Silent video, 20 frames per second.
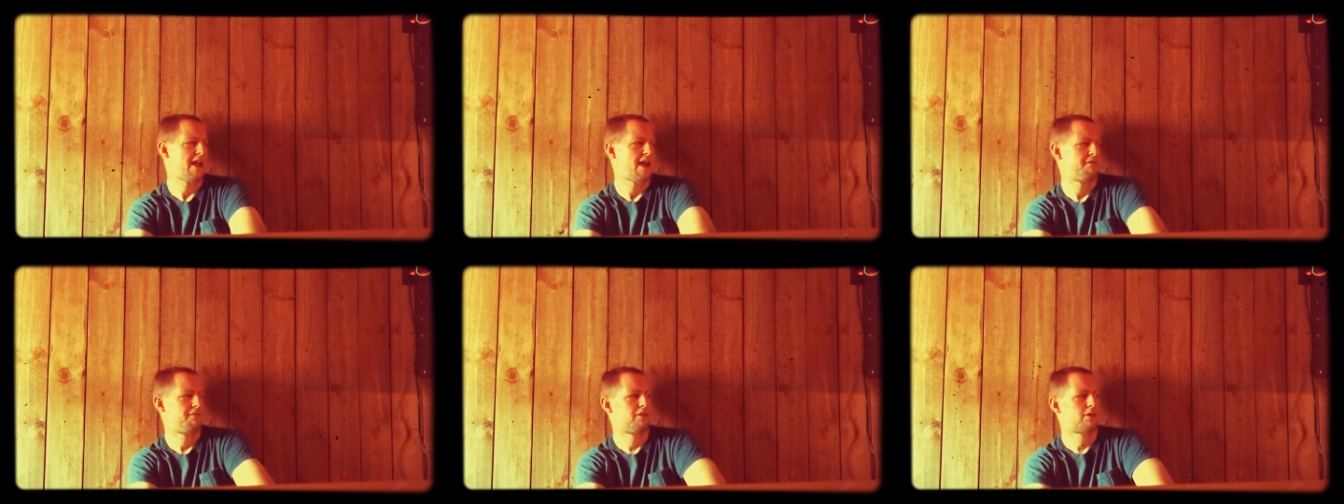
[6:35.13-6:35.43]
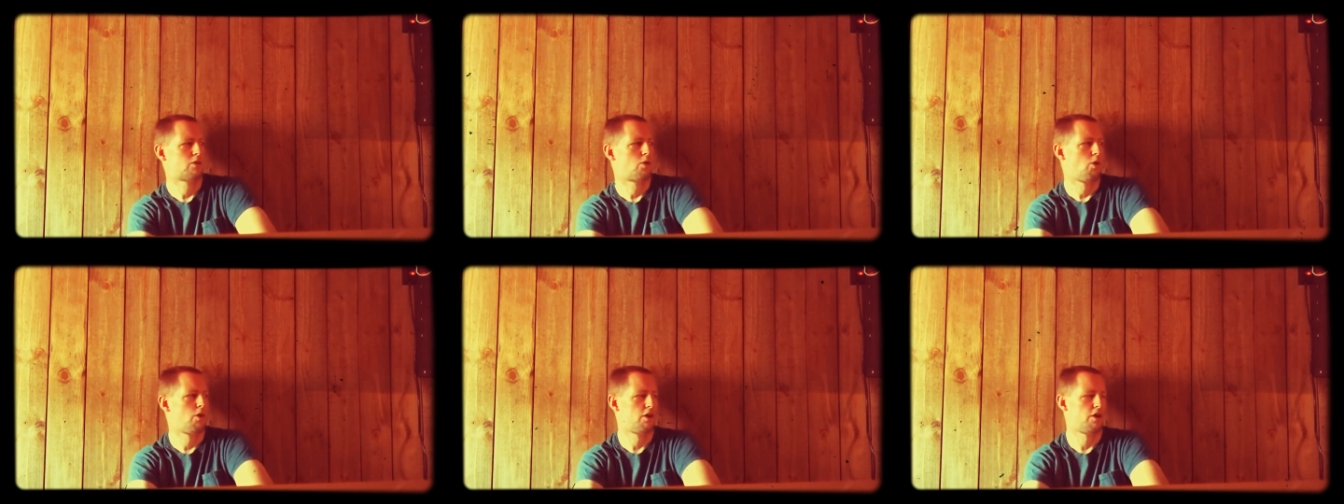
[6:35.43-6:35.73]

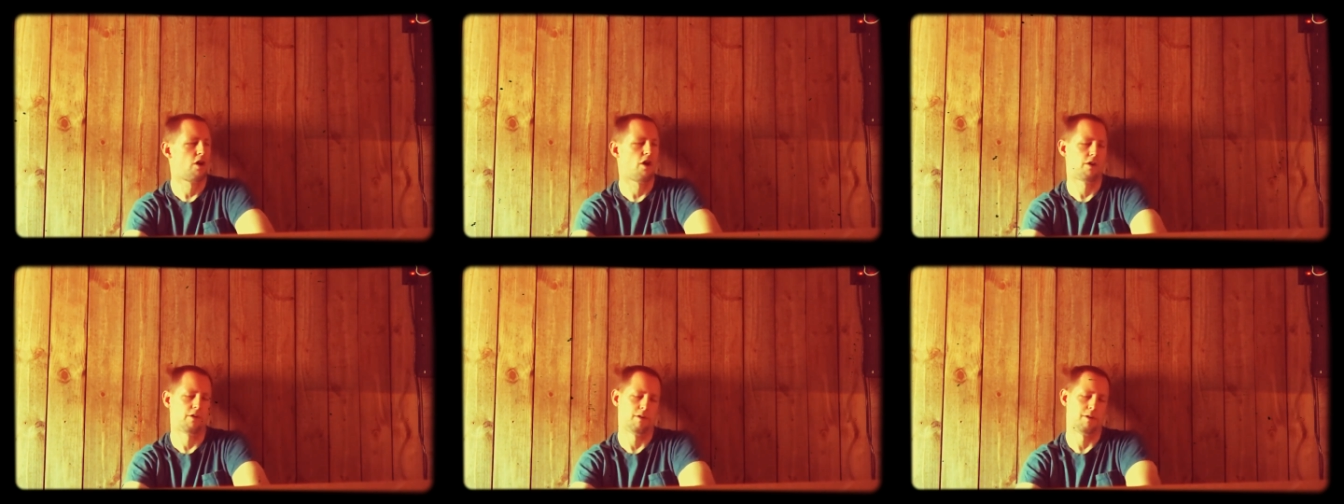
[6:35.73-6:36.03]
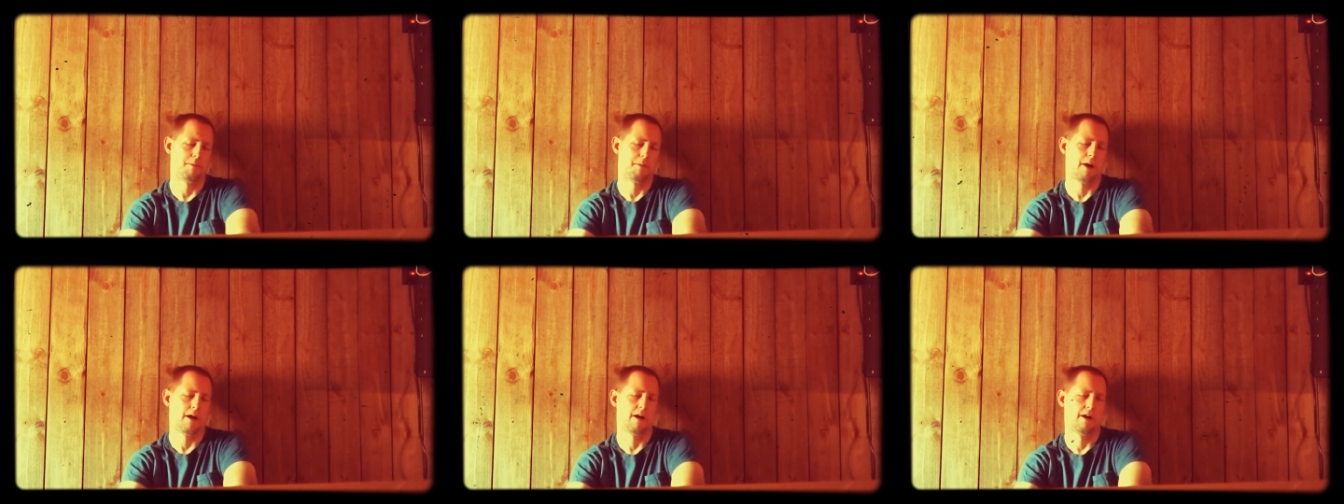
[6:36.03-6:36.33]
recorded all the
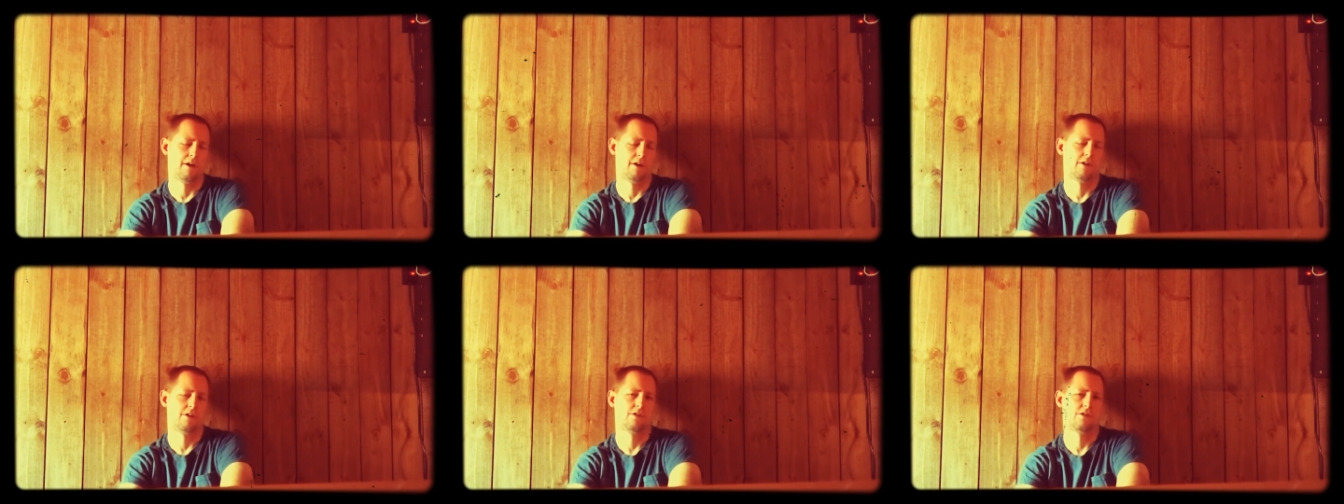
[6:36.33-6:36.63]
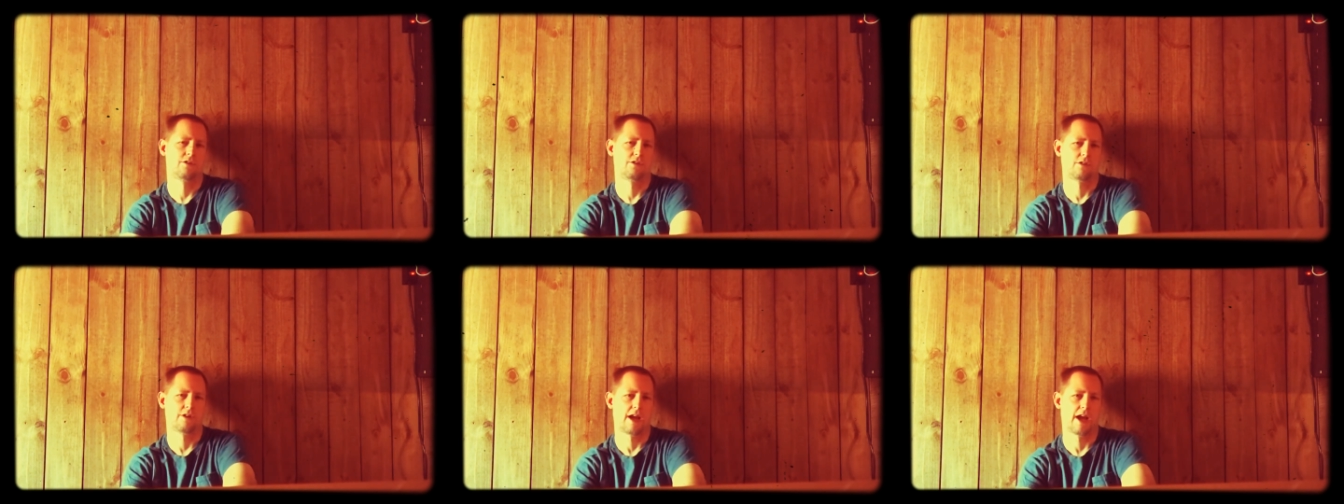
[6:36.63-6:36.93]

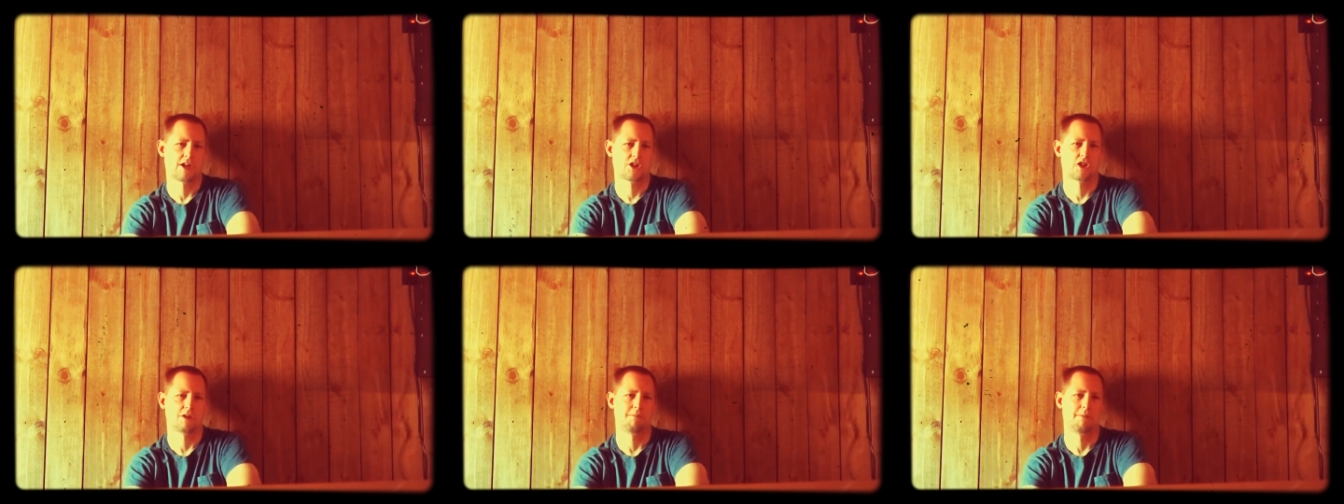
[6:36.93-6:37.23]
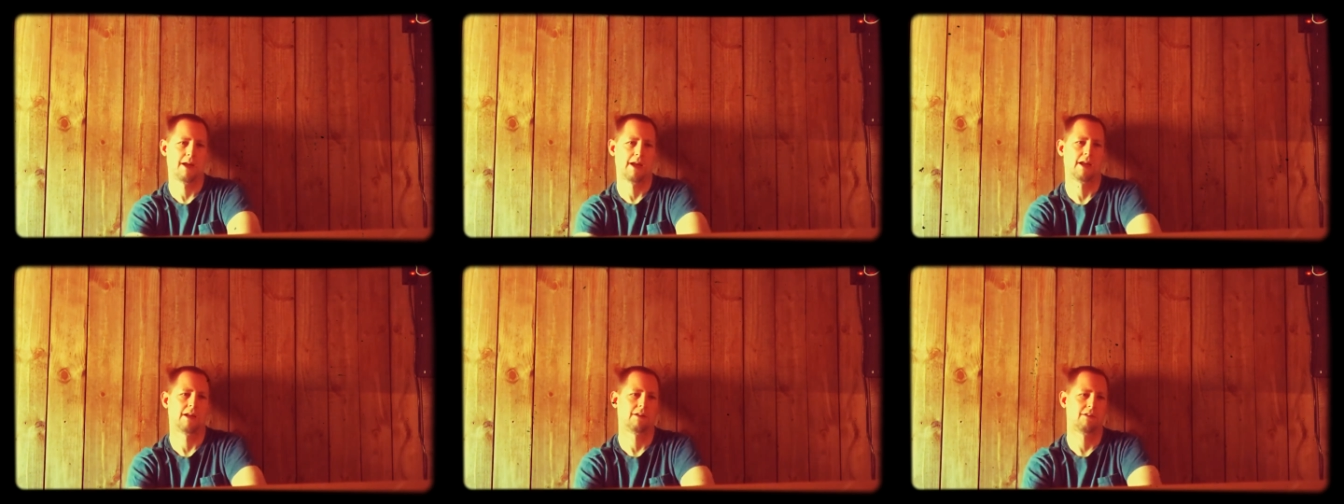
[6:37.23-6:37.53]
repairs actually
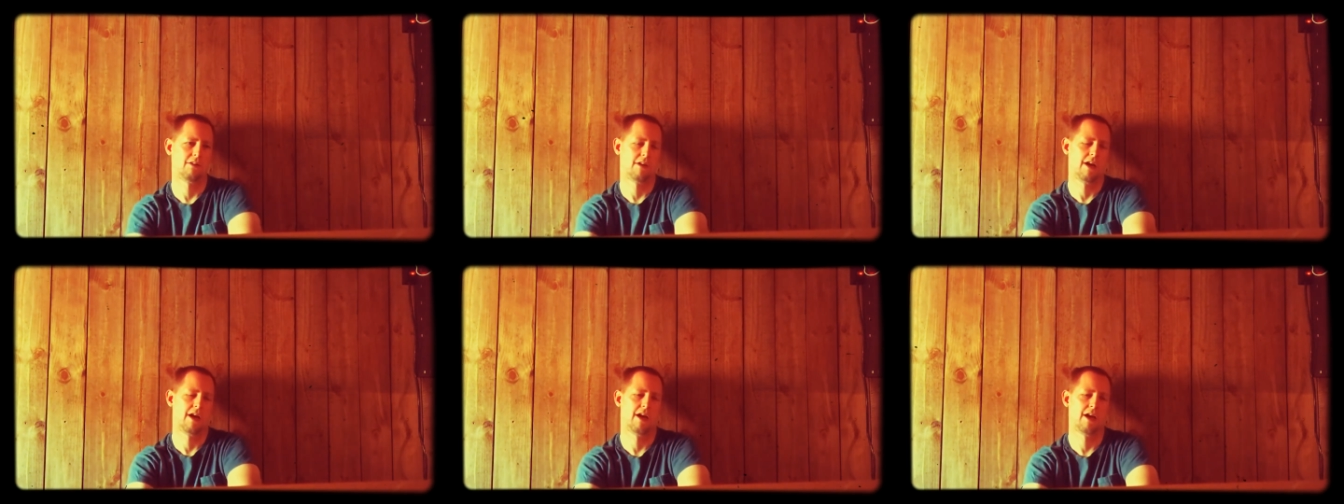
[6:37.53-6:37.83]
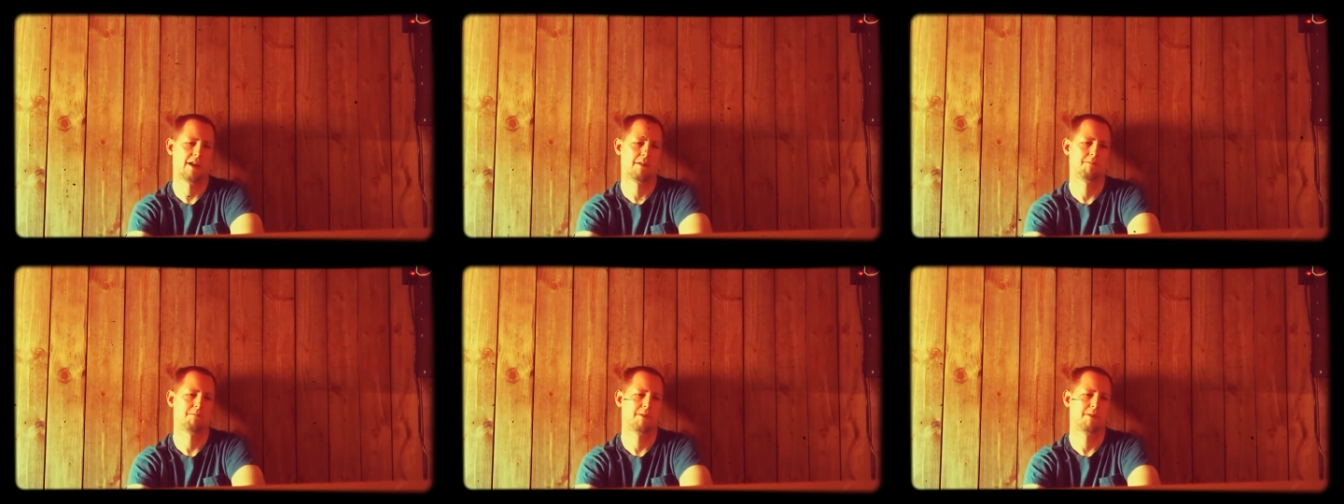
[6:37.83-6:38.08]
being done,